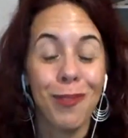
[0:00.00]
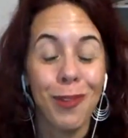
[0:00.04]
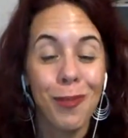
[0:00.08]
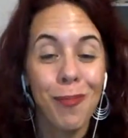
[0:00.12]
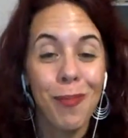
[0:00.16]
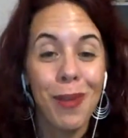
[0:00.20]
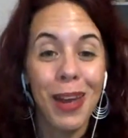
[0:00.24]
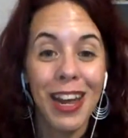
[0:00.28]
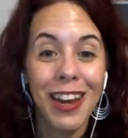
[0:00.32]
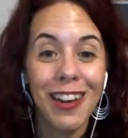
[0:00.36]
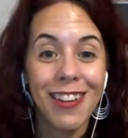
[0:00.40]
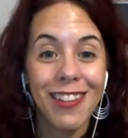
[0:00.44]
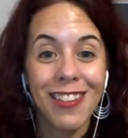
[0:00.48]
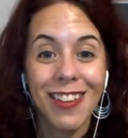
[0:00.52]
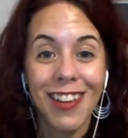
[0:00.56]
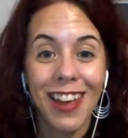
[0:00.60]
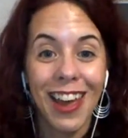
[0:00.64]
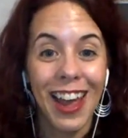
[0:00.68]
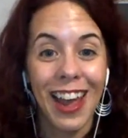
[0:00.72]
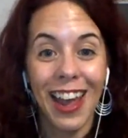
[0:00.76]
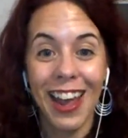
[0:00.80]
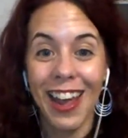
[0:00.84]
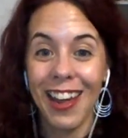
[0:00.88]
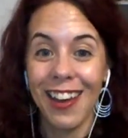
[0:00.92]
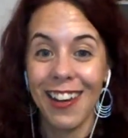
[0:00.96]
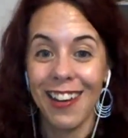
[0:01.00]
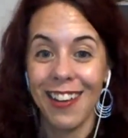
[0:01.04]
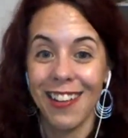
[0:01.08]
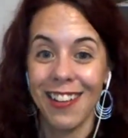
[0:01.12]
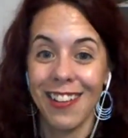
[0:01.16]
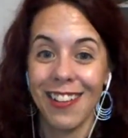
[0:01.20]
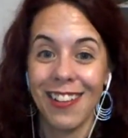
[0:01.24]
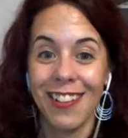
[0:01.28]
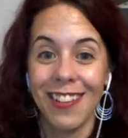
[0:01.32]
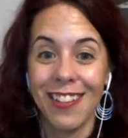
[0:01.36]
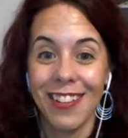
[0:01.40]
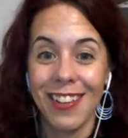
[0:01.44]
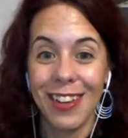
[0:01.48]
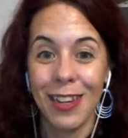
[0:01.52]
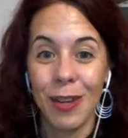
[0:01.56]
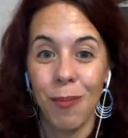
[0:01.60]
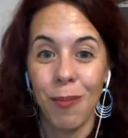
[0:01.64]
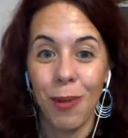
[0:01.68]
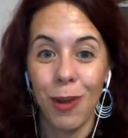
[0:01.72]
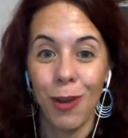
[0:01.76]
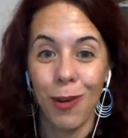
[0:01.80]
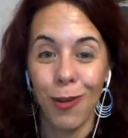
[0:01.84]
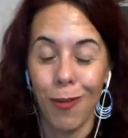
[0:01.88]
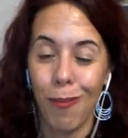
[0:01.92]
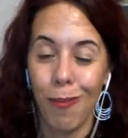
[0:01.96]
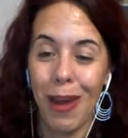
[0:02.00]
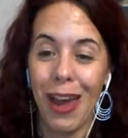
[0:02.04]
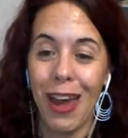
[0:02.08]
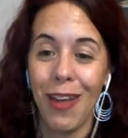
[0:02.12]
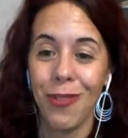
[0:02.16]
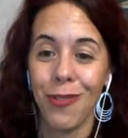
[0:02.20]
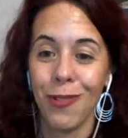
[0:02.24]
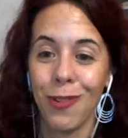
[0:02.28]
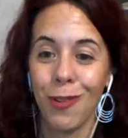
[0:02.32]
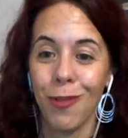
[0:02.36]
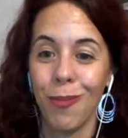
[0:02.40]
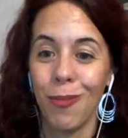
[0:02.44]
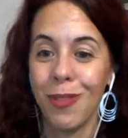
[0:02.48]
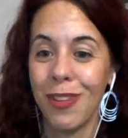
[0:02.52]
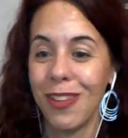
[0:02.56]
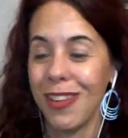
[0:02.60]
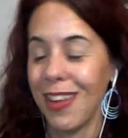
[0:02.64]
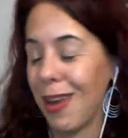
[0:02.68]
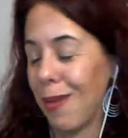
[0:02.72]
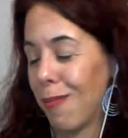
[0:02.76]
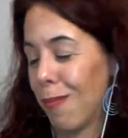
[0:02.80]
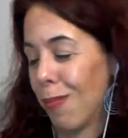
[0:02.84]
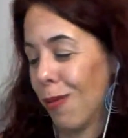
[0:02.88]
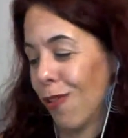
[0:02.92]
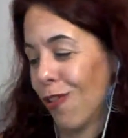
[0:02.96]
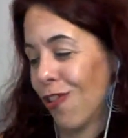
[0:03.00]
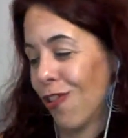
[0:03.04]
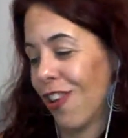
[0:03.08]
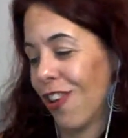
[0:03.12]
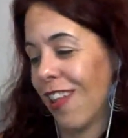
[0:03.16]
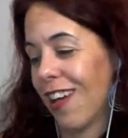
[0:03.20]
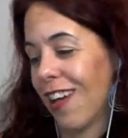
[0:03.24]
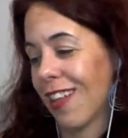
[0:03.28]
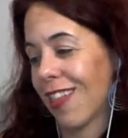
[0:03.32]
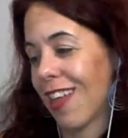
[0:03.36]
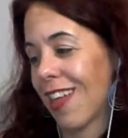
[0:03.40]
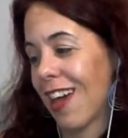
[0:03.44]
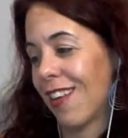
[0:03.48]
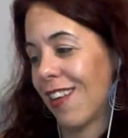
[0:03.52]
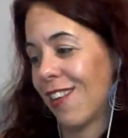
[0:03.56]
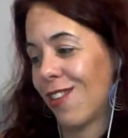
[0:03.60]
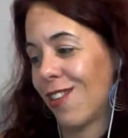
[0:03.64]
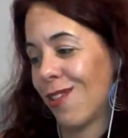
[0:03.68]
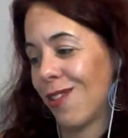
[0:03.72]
roommate and communal bathrooms and bullshit like that.